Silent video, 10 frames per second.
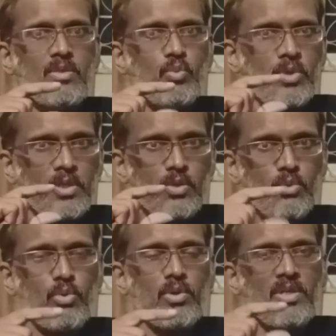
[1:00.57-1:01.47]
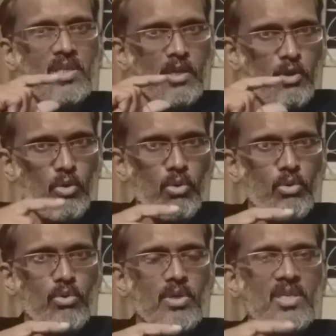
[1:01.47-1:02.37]
The word code in
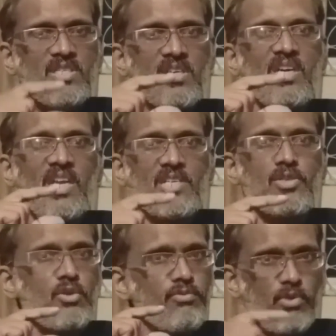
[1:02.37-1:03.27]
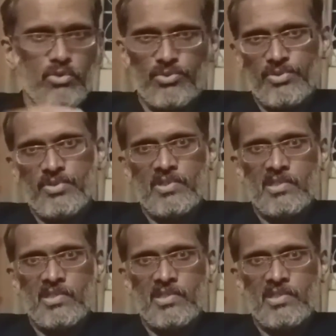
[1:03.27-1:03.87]
law is a collection of laws.